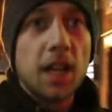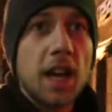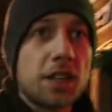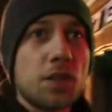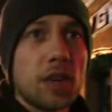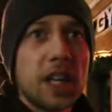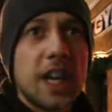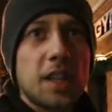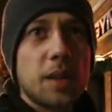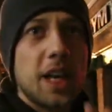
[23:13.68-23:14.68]
hasn't really
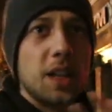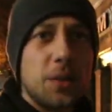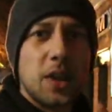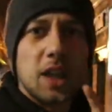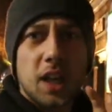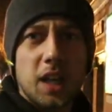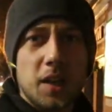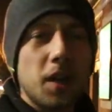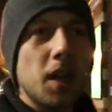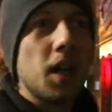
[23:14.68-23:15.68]
had anything
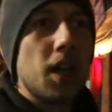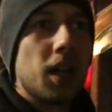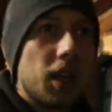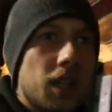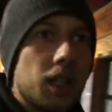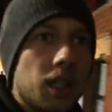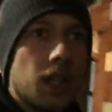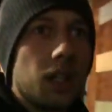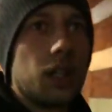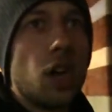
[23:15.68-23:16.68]

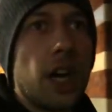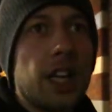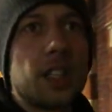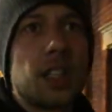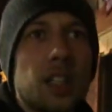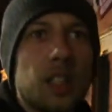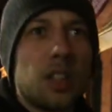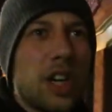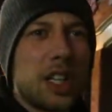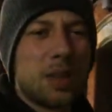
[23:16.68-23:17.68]
nice and
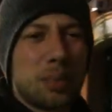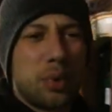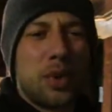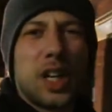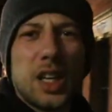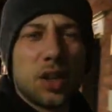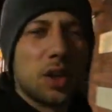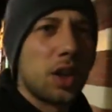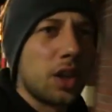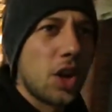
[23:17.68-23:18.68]
nice and pretty
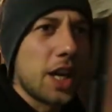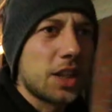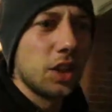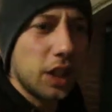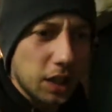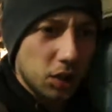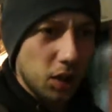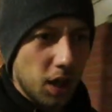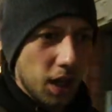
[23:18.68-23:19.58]
or nice looking or